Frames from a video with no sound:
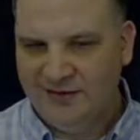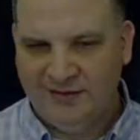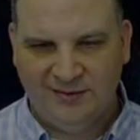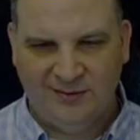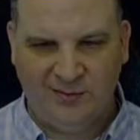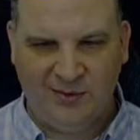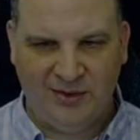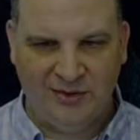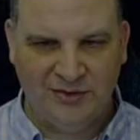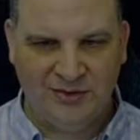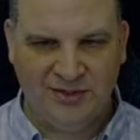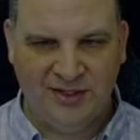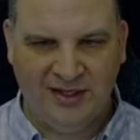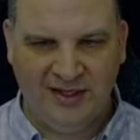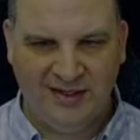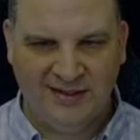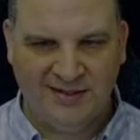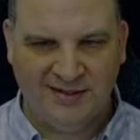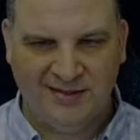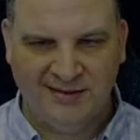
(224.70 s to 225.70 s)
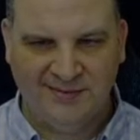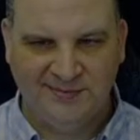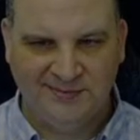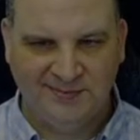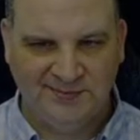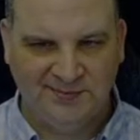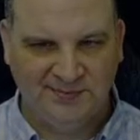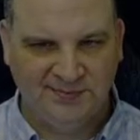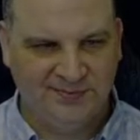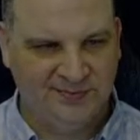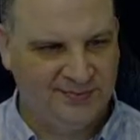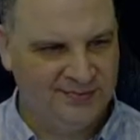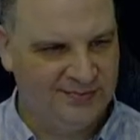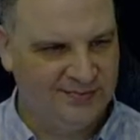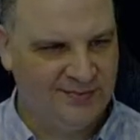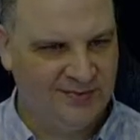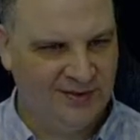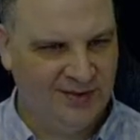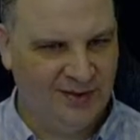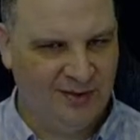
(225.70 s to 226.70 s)
Weather's nice.
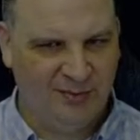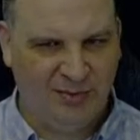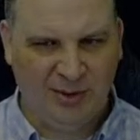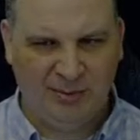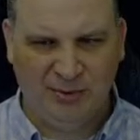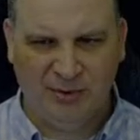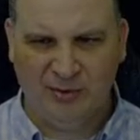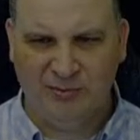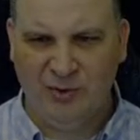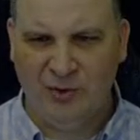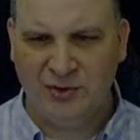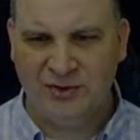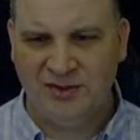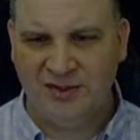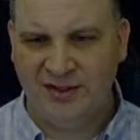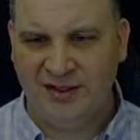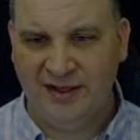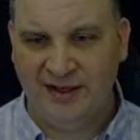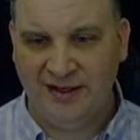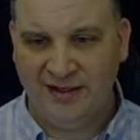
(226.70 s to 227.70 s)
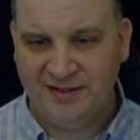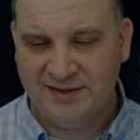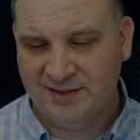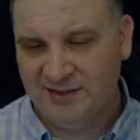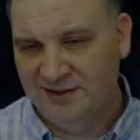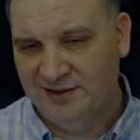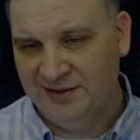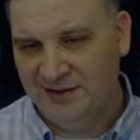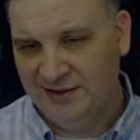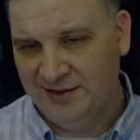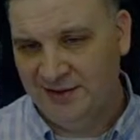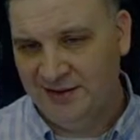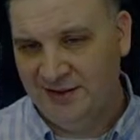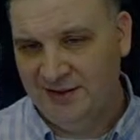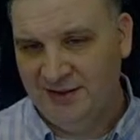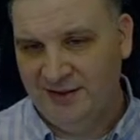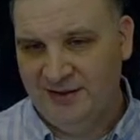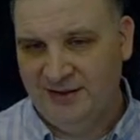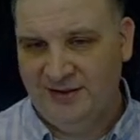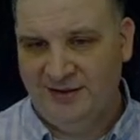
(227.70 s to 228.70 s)
People are mostly nice.
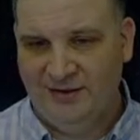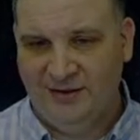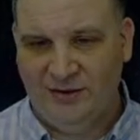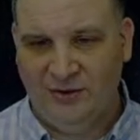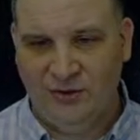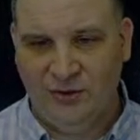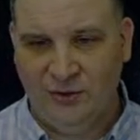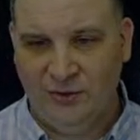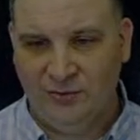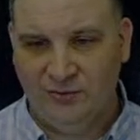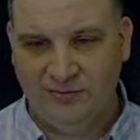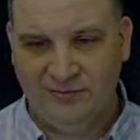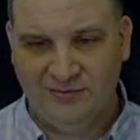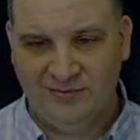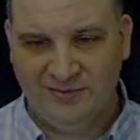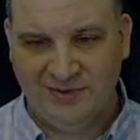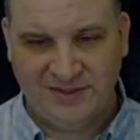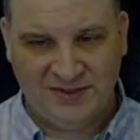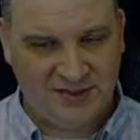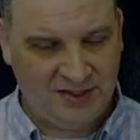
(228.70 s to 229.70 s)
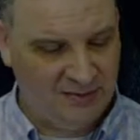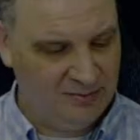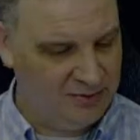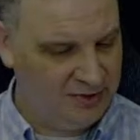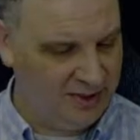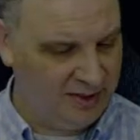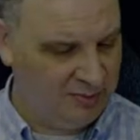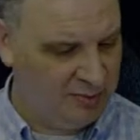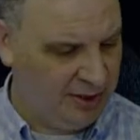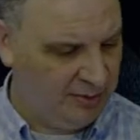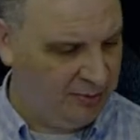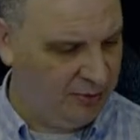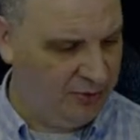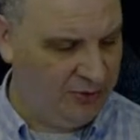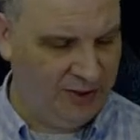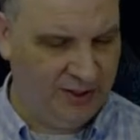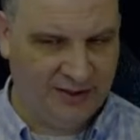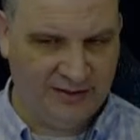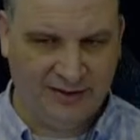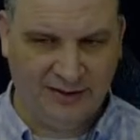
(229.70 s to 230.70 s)
Although it seems like people
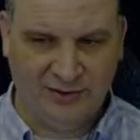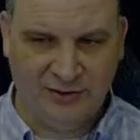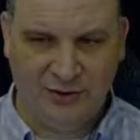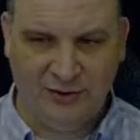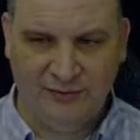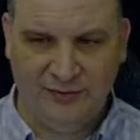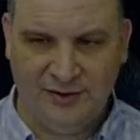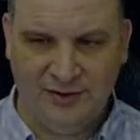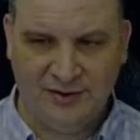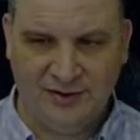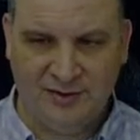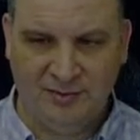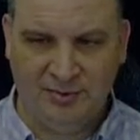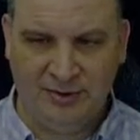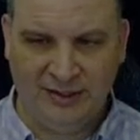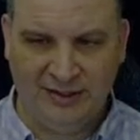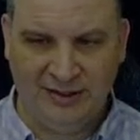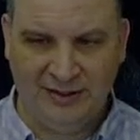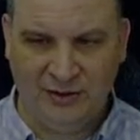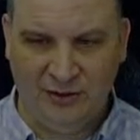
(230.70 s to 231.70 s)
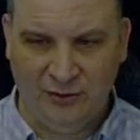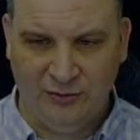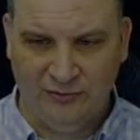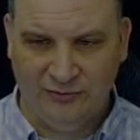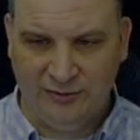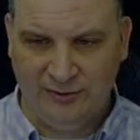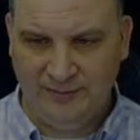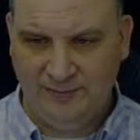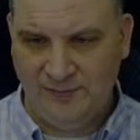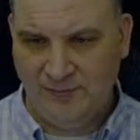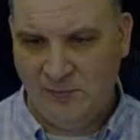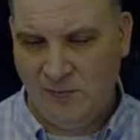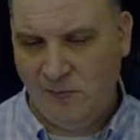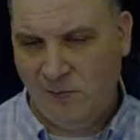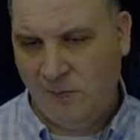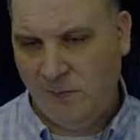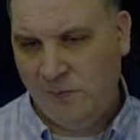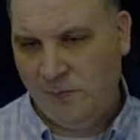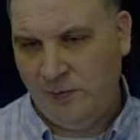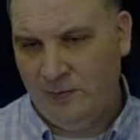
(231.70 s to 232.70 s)
think that COVID is completely over.
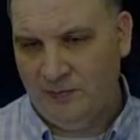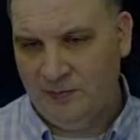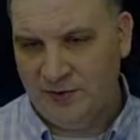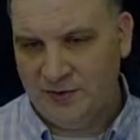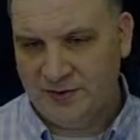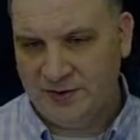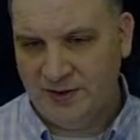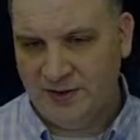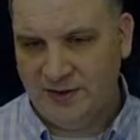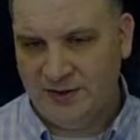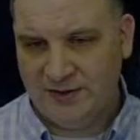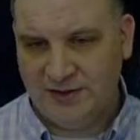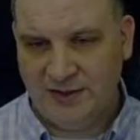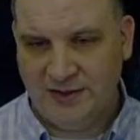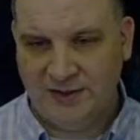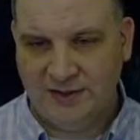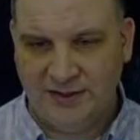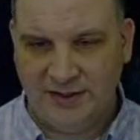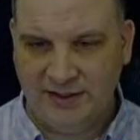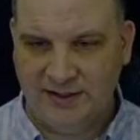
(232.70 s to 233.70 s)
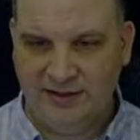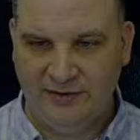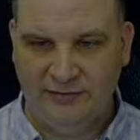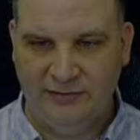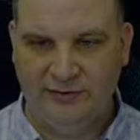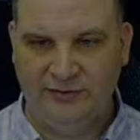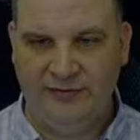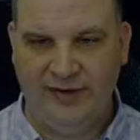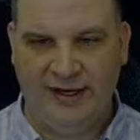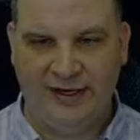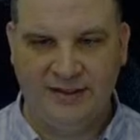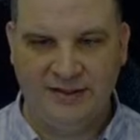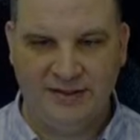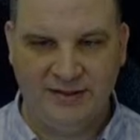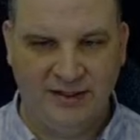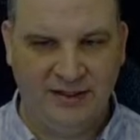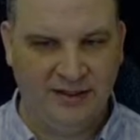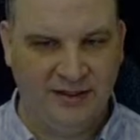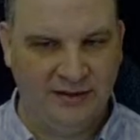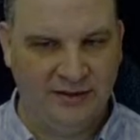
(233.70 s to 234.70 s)
The CDC said if you're
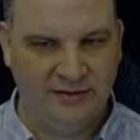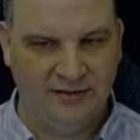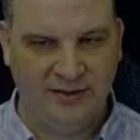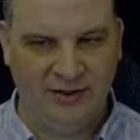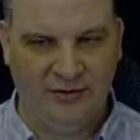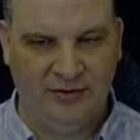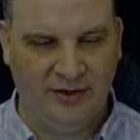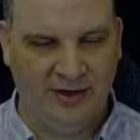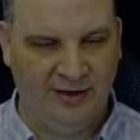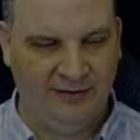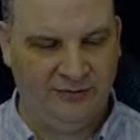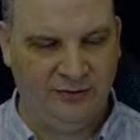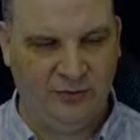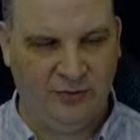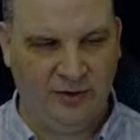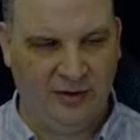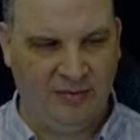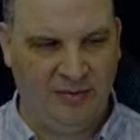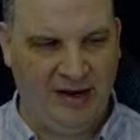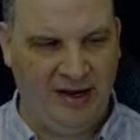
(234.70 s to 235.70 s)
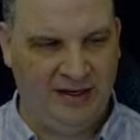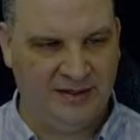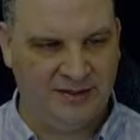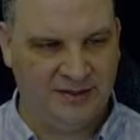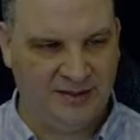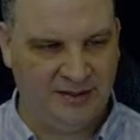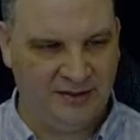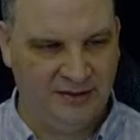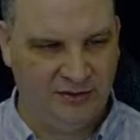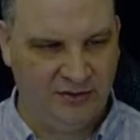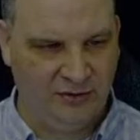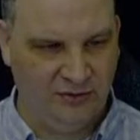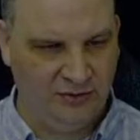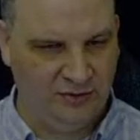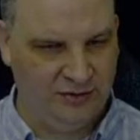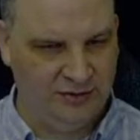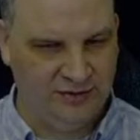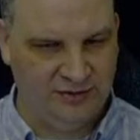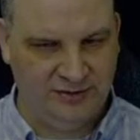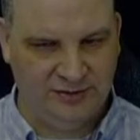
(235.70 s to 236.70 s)
vaccinated, you don't have to wear a mask
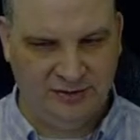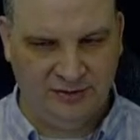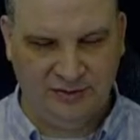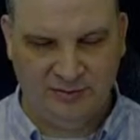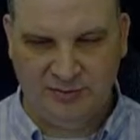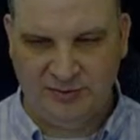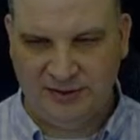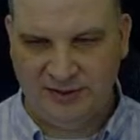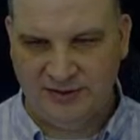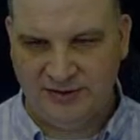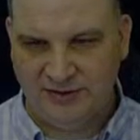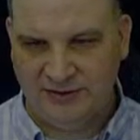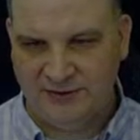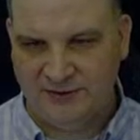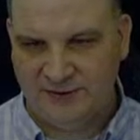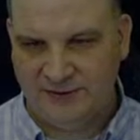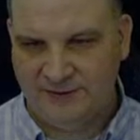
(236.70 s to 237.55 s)
indoors in certain places.